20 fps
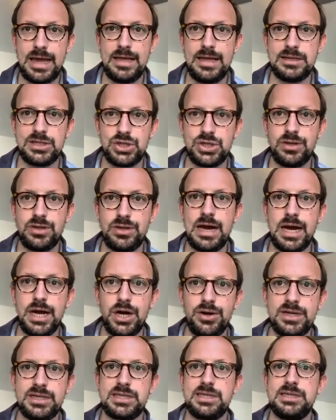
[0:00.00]
And so the
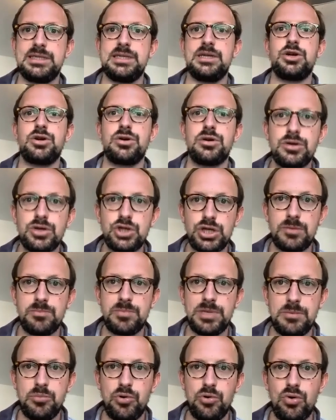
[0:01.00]
IRS is encouraging
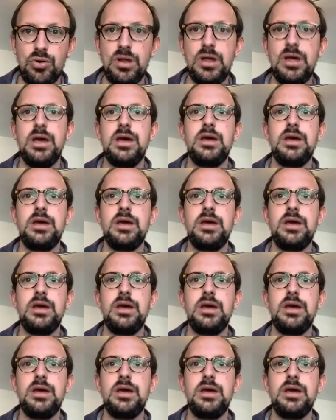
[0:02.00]
people